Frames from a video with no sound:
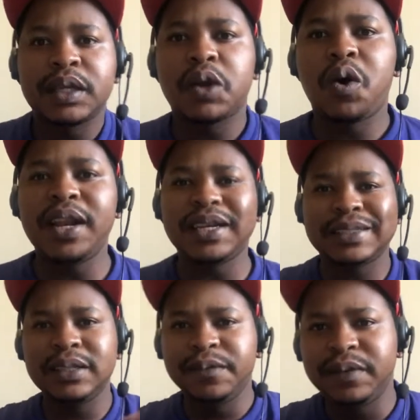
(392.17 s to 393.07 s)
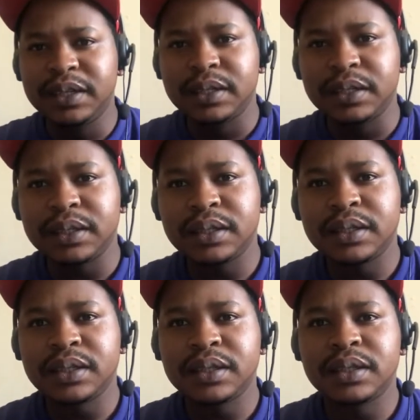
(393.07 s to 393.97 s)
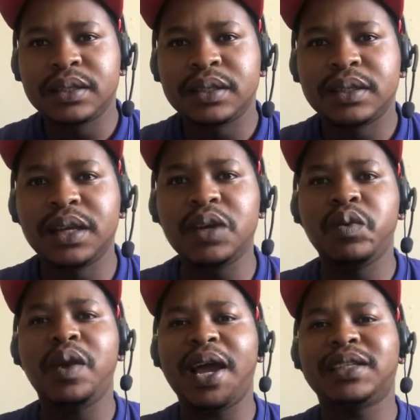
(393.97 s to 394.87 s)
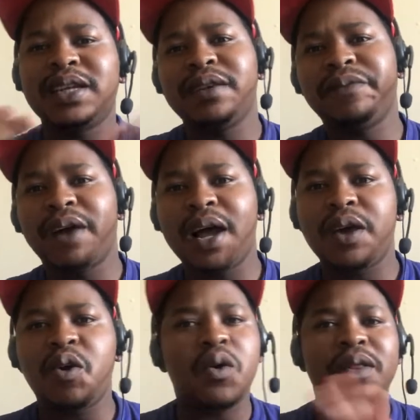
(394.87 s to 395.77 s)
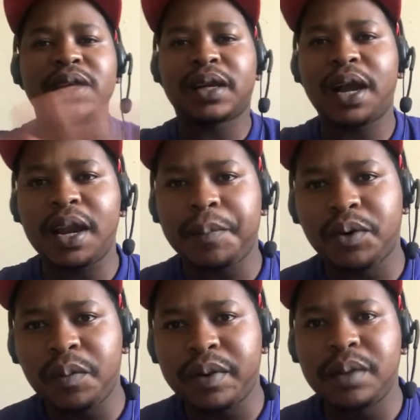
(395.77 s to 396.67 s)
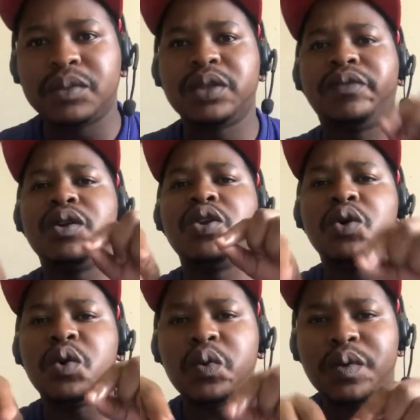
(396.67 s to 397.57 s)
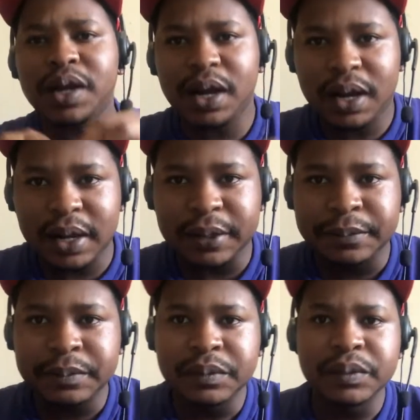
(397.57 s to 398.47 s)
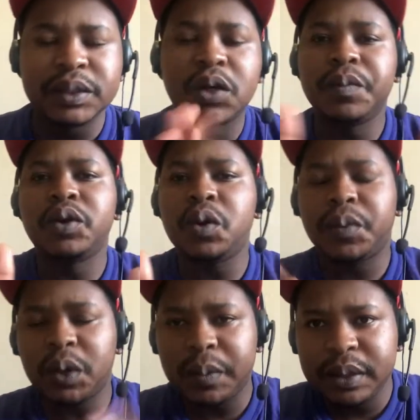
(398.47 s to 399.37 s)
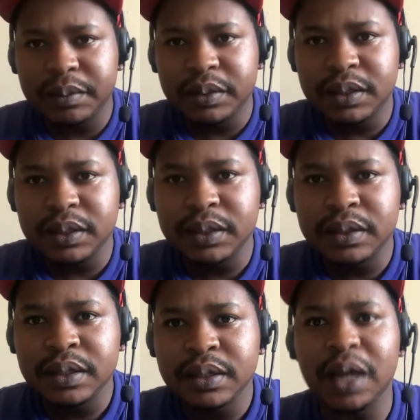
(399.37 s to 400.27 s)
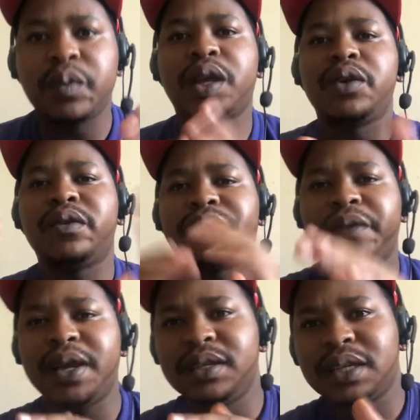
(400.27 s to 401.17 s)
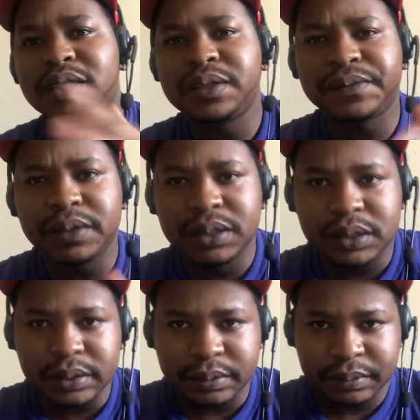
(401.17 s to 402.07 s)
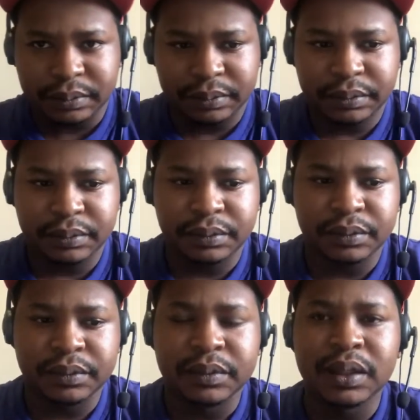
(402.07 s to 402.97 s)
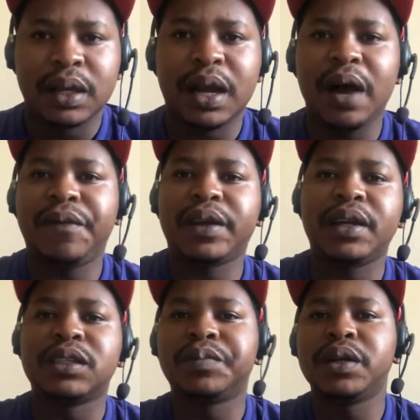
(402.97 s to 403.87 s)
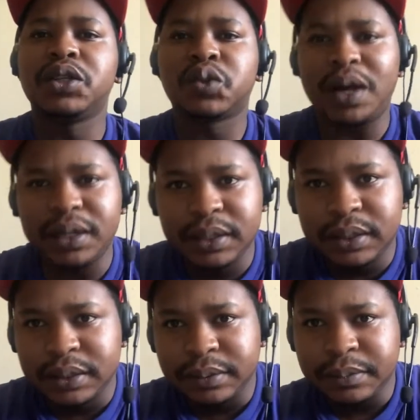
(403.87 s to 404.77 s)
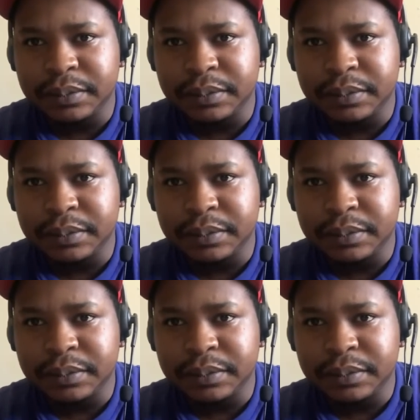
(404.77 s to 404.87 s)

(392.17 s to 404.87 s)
collectively. Then we will identify all the other problems. If we know who we are, there will be no problems that we cannot face and defeat. African spirituality.